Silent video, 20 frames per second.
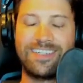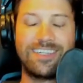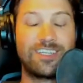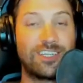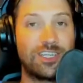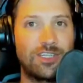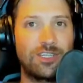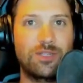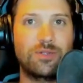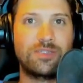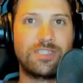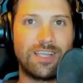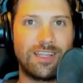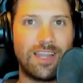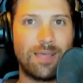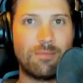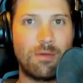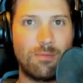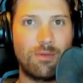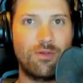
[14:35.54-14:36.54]
can you tell
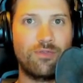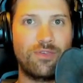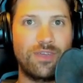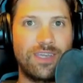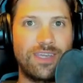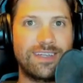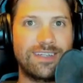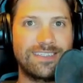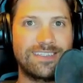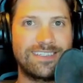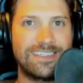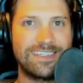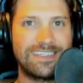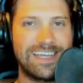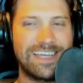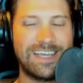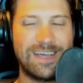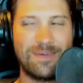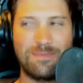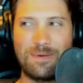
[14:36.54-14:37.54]
I'm a movie and
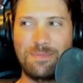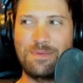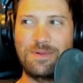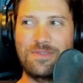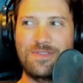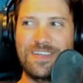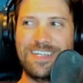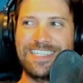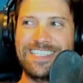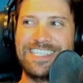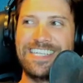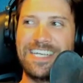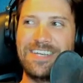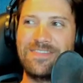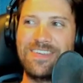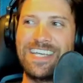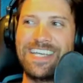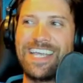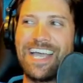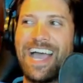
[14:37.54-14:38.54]

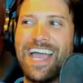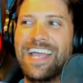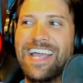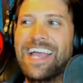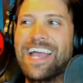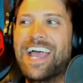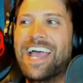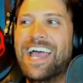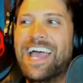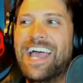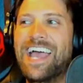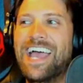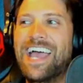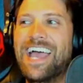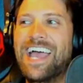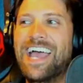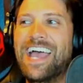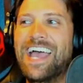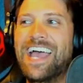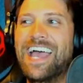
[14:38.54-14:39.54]
TV guy?
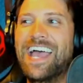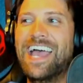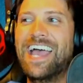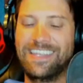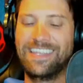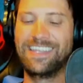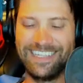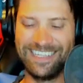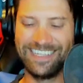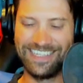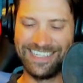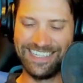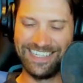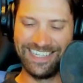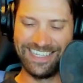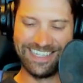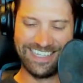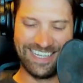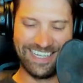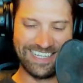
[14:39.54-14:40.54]

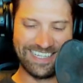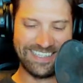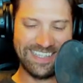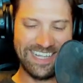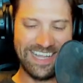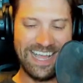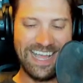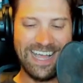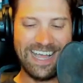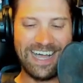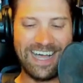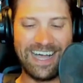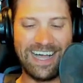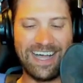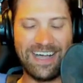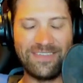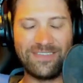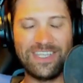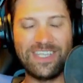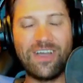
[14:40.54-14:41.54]

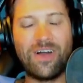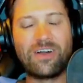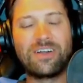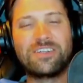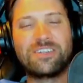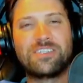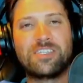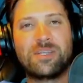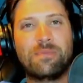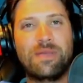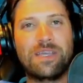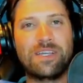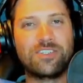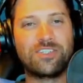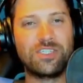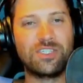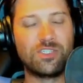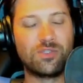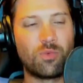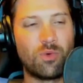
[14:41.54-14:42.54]
The artist
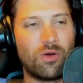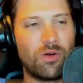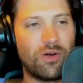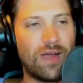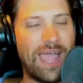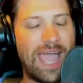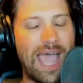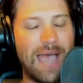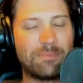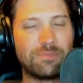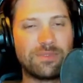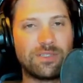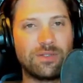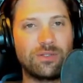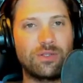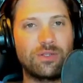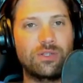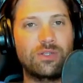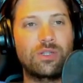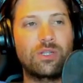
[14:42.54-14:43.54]
depictions were
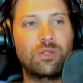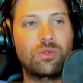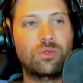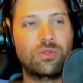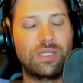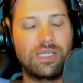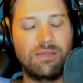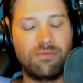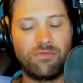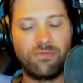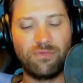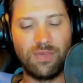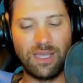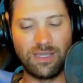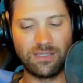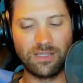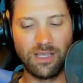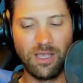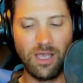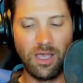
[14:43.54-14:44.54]
absolutely
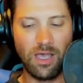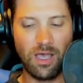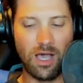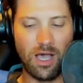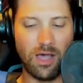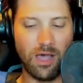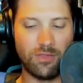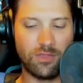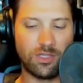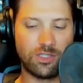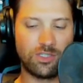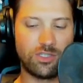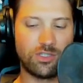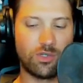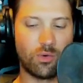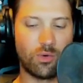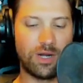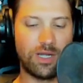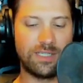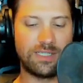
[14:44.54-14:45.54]
fit the
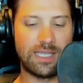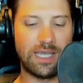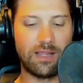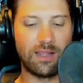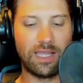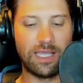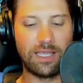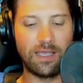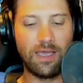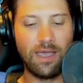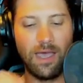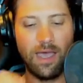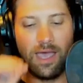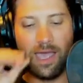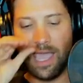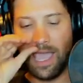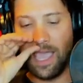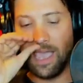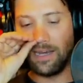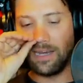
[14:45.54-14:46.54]
storytelling
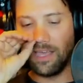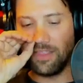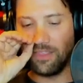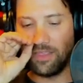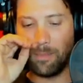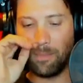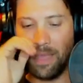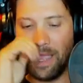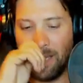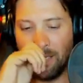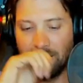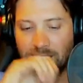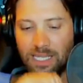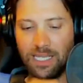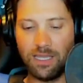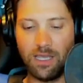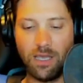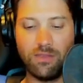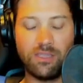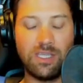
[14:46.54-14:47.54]
and the
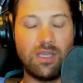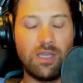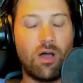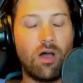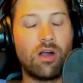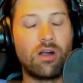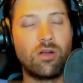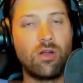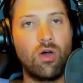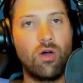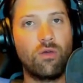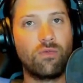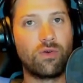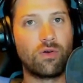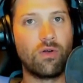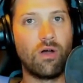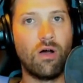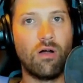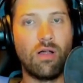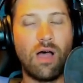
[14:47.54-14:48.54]
pacing. The art
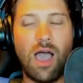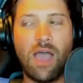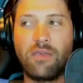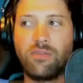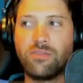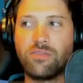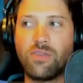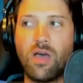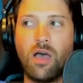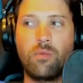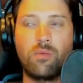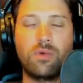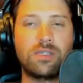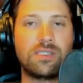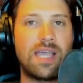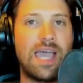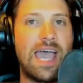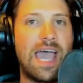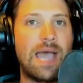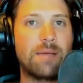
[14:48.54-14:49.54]
overall, I thought, was
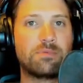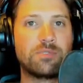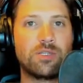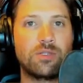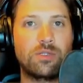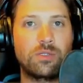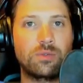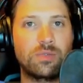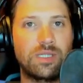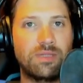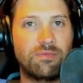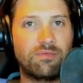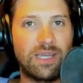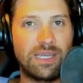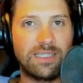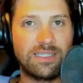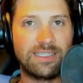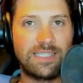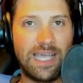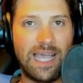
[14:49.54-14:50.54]
absolutely
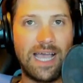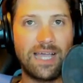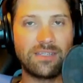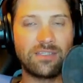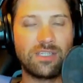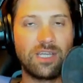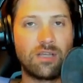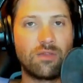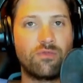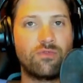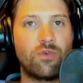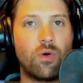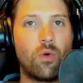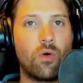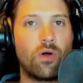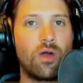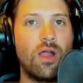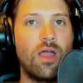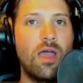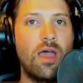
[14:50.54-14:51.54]
fantastic
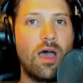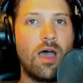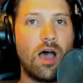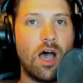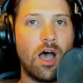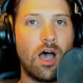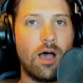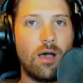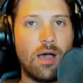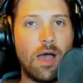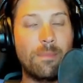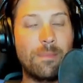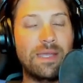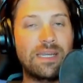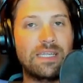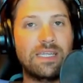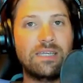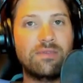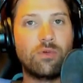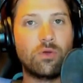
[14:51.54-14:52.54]
for a
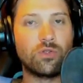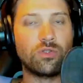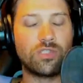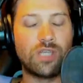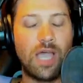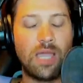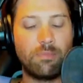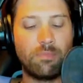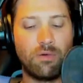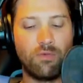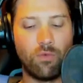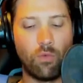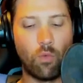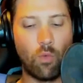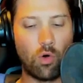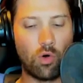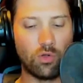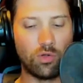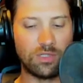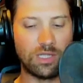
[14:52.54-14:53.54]
medieval type of
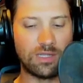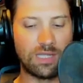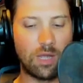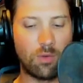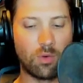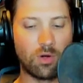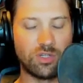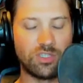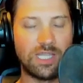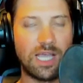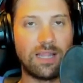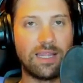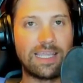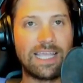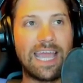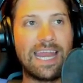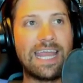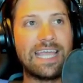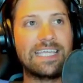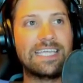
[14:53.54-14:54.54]
world that they were
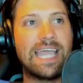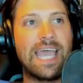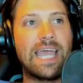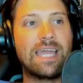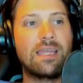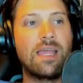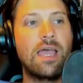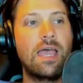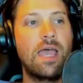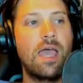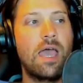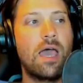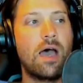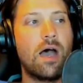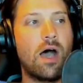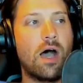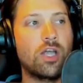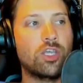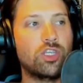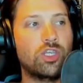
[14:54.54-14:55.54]
telling. And again,
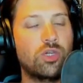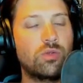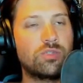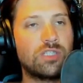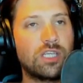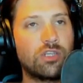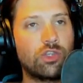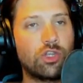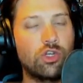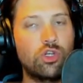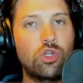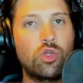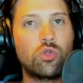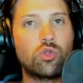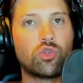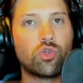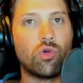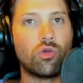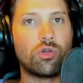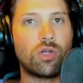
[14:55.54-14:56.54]
using the
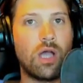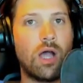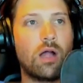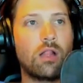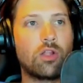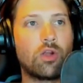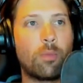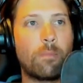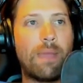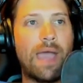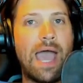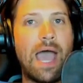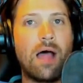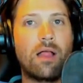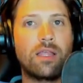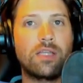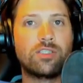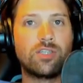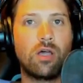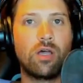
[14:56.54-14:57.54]
neutral color
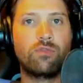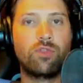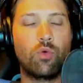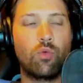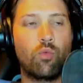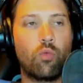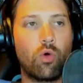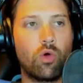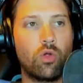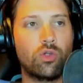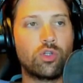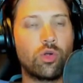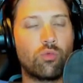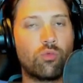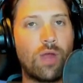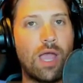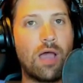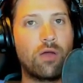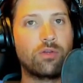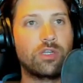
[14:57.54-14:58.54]
palette of the world
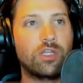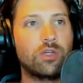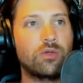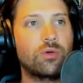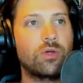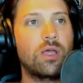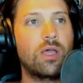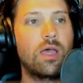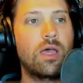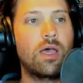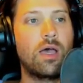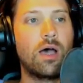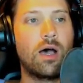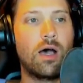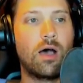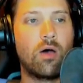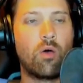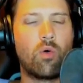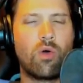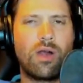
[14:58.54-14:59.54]
around you,
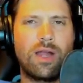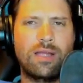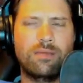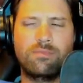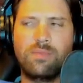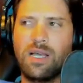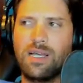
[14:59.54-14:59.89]
or a